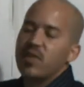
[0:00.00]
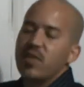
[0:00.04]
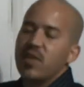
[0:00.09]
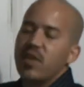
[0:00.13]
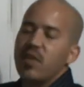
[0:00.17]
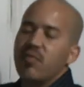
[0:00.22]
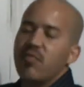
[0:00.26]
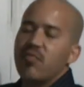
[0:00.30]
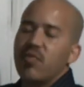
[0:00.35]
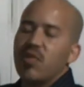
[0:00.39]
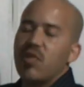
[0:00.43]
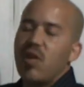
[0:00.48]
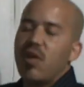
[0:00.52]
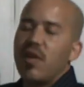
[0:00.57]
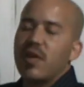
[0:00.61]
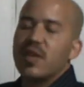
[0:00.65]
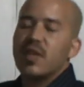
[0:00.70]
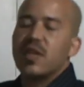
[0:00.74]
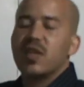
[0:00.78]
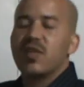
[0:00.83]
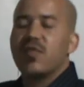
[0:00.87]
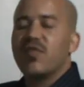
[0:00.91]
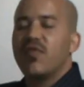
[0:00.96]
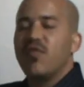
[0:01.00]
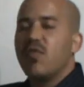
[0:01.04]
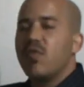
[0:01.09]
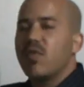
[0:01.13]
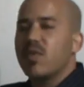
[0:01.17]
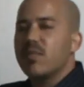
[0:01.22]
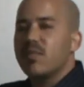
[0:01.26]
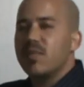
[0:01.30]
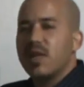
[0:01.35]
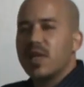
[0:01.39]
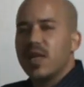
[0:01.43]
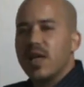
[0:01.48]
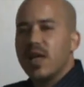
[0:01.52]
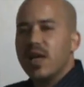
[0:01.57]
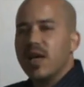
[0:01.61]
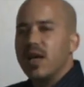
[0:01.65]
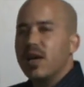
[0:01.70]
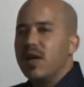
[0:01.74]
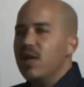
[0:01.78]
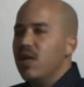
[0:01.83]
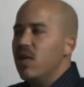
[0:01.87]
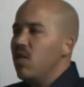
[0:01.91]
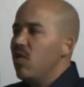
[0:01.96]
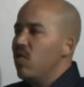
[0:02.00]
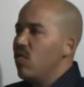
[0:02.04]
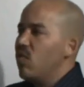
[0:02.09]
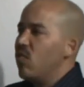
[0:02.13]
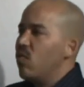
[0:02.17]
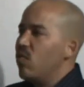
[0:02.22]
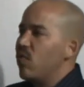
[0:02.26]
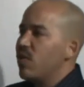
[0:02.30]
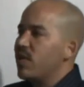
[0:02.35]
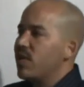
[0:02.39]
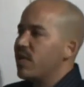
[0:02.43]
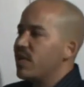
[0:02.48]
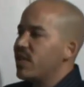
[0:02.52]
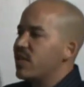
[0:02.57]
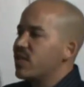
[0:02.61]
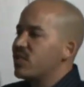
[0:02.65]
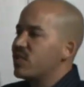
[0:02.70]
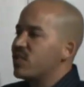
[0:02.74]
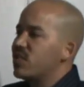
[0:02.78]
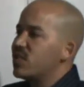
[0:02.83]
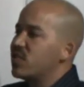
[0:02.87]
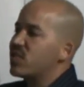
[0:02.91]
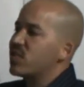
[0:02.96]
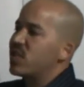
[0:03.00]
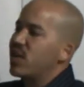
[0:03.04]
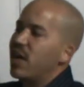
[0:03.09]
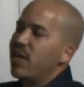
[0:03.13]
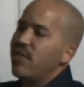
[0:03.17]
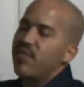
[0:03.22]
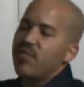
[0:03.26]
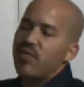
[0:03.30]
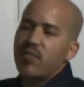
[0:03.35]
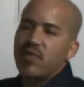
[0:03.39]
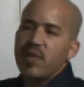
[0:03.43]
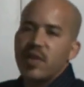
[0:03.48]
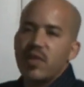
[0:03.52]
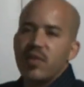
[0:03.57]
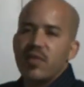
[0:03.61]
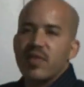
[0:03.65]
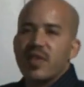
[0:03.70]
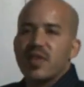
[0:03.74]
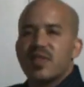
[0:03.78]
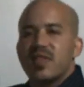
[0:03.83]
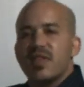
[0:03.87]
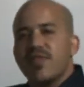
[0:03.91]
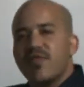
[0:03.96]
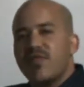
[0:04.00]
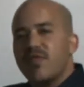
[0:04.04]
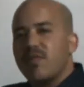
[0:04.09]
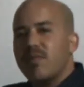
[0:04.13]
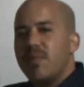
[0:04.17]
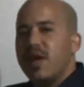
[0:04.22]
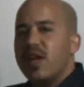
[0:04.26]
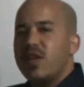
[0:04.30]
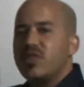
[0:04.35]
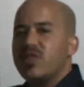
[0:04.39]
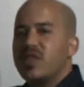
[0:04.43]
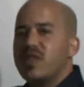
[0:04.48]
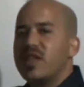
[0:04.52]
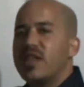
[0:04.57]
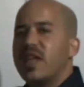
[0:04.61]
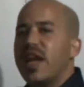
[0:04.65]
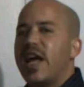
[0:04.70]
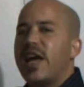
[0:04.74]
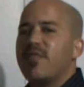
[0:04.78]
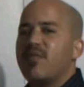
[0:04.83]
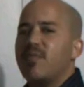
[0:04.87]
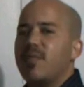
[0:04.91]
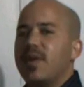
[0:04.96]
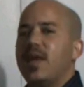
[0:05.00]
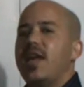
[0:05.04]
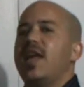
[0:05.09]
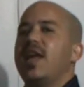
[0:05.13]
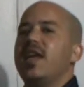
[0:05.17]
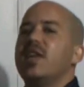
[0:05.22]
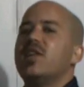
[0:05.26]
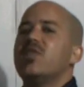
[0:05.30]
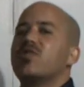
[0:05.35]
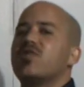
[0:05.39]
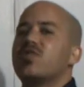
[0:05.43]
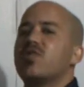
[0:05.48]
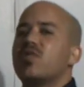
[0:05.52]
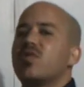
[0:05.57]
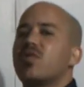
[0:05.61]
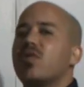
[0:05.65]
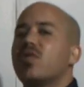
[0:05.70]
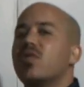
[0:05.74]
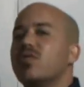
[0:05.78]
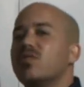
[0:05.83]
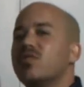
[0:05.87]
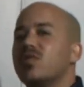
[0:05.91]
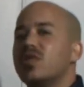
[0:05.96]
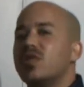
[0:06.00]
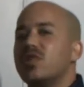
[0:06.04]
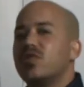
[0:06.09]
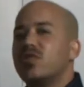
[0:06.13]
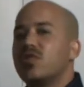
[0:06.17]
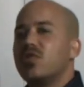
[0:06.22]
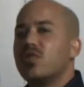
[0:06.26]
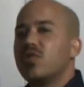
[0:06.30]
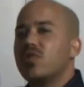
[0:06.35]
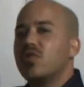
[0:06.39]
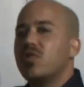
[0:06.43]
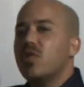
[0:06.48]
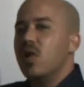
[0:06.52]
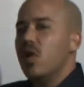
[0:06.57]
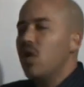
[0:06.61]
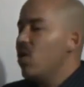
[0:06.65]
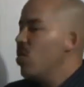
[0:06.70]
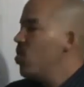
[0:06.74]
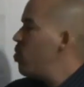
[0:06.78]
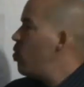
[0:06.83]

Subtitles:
regarding this formula or this discovery or this information that I've been hanging so closely to,